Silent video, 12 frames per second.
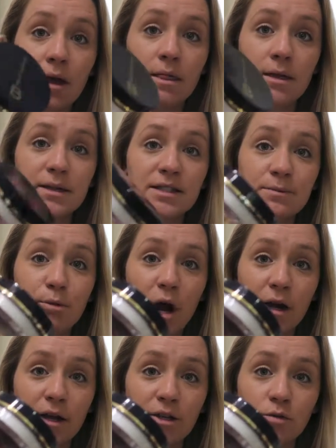This
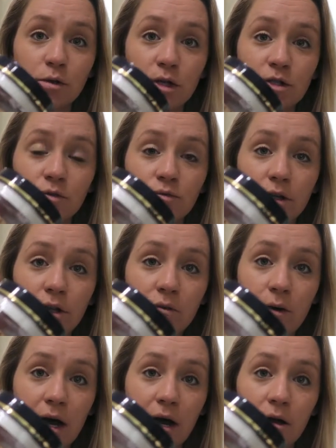product works really
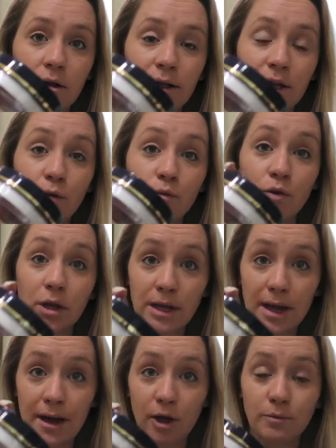well and it
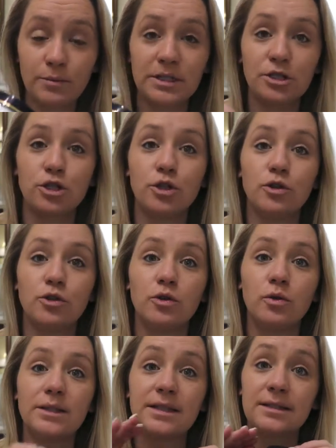really helps
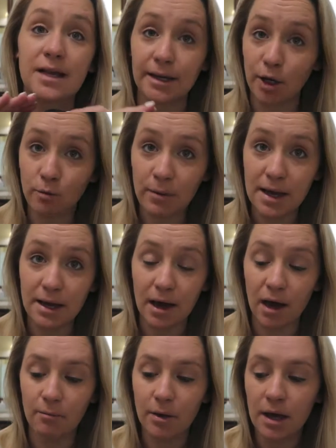to set your
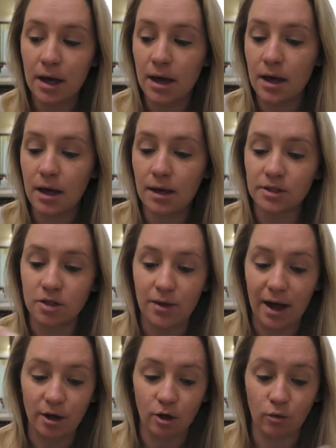makeup so
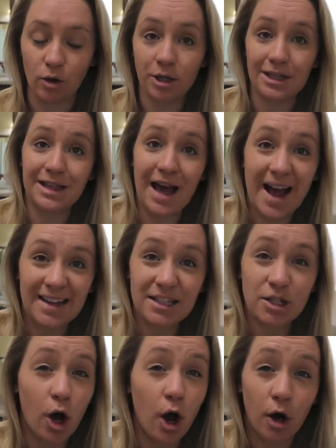that it'll really
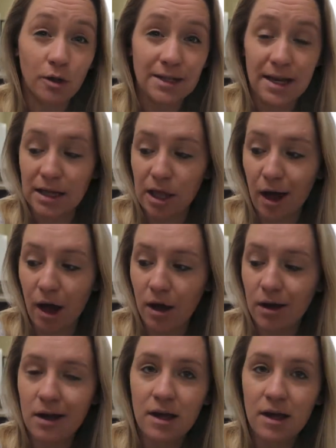last all day long.